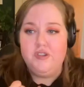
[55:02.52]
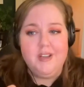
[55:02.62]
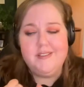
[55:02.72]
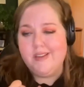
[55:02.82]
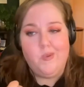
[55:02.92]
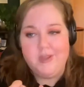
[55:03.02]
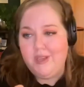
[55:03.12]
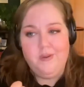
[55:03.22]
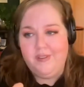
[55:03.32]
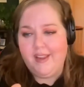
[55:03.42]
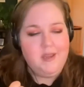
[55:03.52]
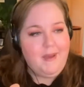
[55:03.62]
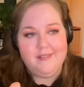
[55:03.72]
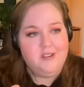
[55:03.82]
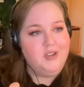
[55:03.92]
just don't use any
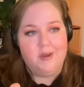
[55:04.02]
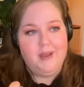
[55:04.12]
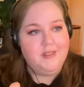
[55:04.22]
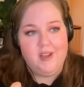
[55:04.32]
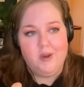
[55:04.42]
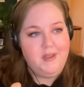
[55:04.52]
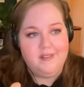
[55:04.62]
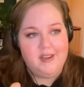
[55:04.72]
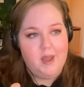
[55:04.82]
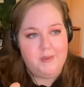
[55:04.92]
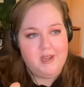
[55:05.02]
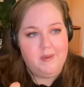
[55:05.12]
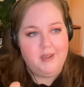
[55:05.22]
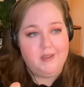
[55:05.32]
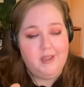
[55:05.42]
messaging about the obesity epidemic.